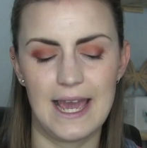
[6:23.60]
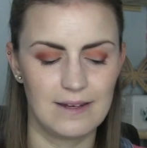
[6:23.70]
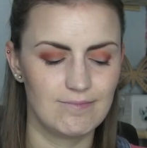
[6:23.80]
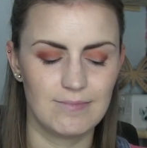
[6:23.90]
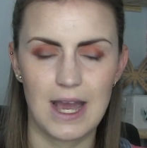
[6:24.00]

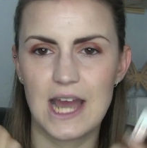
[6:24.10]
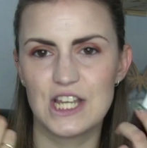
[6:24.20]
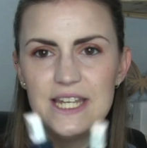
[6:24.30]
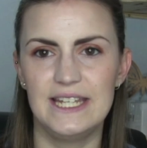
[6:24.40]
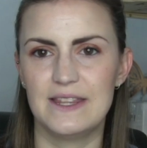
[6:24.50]
Yeah, I
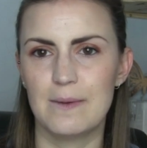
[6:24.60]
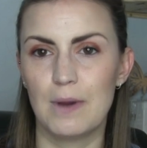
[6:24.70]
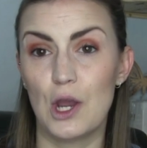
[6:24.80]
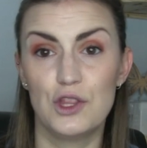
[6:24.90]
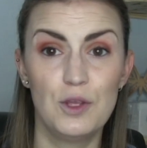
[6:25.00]
just needed them
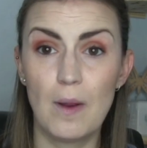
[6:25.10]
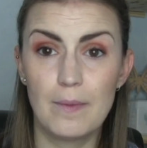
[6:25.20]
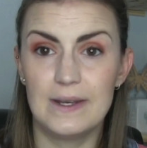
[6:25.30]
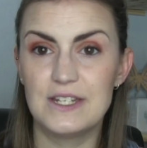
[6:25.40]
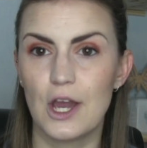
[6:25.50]
both. You
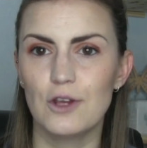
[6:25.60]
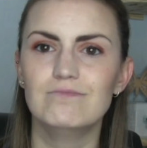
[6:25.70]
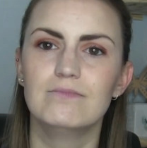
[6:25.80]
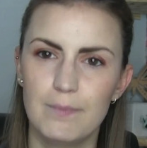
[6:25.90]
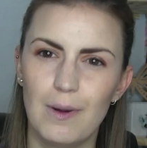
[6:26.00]
probably
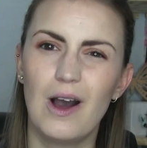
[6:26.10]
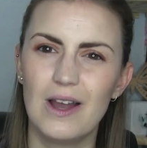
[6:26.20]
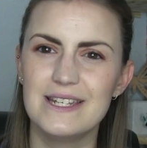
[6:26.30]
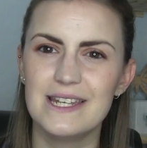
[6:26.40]
don't, but I